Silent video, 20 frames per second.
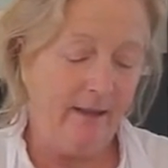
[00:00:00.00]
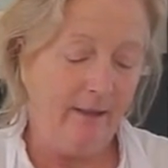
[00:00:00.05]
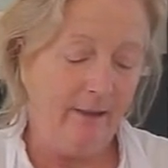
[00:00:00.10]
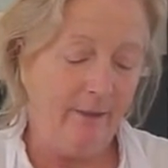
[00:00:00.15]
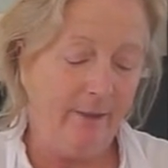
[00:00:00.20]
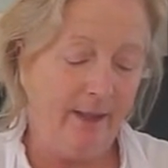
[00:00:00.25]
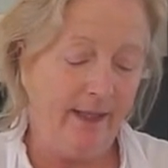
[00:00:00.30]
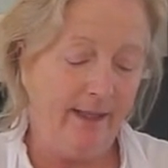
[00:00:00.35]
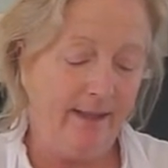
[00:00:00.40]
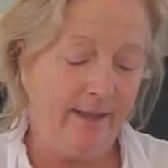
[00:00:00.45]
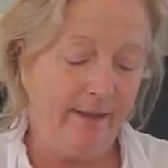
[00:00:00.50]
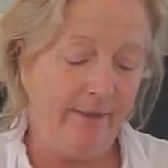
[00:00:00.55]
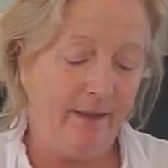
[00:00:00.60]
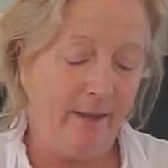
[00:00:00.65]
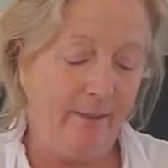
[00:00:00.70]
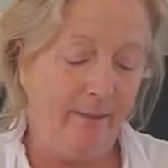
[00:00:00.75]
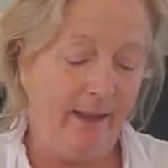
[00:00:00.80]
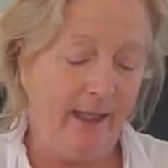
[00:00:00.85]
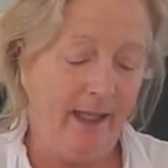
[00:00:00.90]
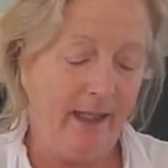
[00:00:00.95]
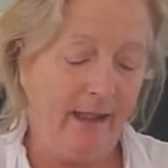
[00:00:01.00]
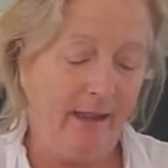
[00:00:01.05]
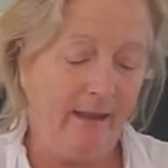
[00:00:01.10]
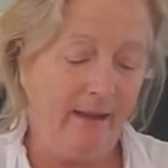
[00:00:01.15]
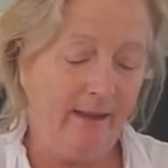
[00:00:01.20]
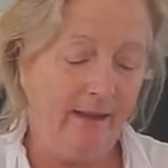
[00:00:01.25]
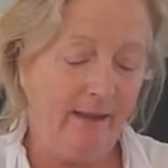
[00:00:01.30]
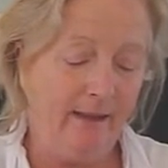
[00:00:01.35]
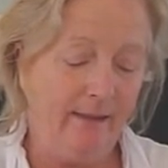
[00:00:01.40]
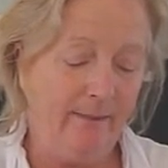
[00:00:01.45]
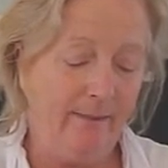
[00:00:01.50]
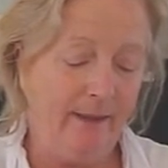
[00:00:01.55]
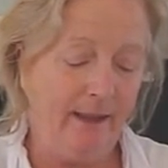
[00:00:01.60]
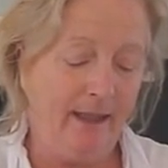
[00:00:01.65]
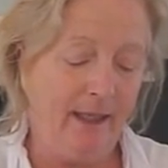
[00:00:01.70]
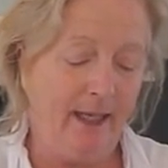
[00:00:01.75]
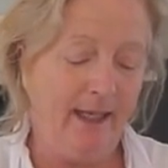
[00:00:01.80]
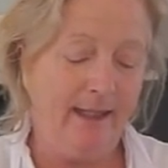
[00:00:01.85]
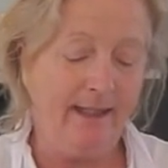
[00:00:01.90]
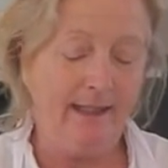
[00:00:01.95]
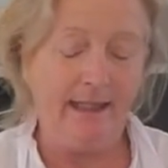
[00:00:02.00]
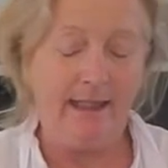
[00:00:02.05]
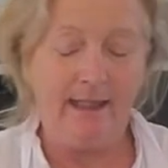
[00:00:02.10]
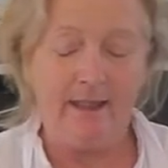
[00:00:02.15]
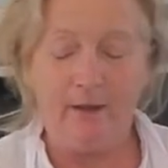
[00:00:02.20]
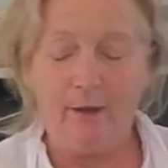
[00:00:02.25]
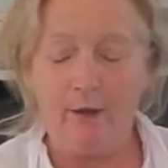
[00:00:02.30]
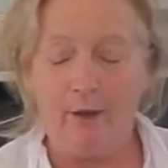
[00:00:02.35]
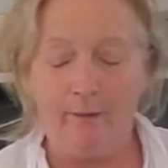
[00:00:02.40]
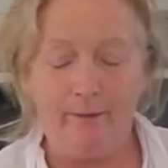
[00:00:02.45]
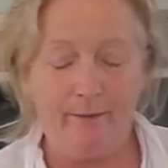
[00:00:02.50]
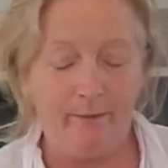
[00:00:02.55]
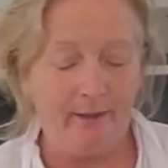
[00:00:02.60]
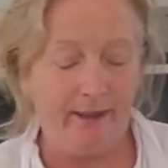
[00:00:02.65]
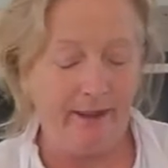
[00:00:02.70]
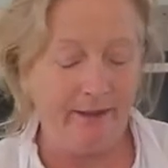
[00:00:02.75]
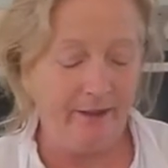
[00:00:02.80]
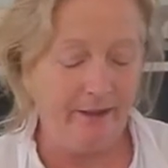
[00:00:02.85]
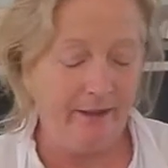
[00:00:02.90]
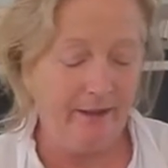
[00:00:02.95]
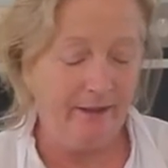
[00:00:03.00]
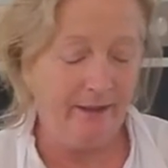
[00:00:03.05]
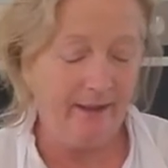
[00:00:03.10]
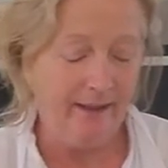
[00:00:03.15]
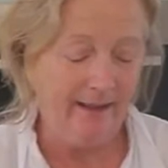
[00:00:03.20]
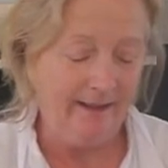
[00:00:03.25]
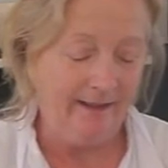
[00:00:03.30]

the rest of the milk and nicely incorporate it,